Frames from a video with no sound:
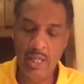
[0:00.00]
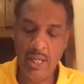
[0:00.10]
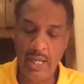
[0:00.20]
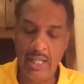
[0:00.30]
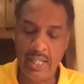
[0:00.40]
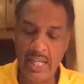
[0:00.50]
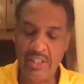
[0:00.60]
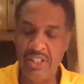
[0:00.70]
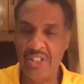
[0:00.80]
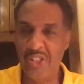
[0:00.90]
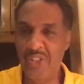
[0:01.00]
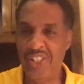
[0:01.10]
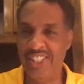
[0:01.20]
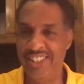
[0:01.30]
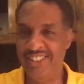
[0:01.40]
And against his
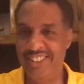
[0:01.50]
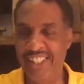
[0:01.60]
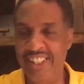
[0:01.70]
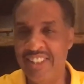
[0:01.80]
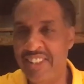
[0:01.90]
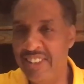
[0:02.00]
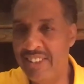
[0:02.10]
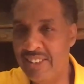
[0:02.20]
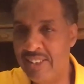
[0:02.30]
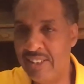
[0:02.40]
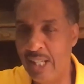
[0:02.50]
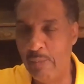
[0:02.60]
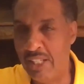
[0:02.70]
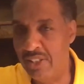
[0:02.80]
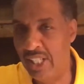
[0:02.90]
anointed. See? How
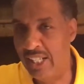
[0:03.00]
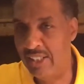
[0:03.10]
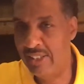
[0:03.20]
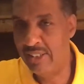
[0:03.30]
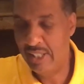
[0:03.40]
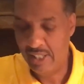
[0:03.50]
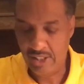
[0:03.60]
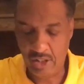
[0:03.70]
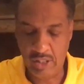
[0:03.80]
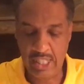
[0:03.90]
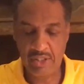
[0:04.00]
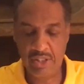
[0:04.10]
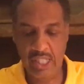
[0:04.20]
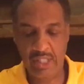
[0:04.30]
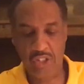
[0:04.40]
many is that? So that's
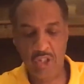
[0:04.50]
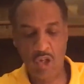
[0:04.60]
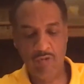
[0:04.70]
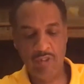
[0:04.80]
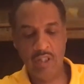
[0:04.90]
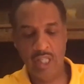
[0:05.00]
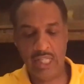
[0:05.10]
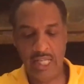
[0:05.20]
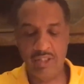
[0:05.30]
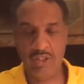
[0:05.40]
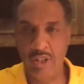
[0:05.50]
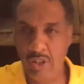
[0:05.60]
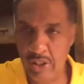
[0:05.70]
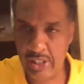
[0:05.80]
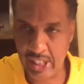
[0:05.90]
that's Jehovah against the
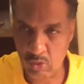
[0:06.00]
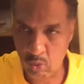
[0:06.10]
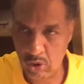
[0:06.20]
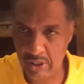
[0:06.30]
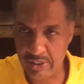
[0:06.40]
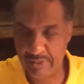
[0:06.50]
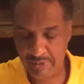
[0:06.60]
Lord, that's one.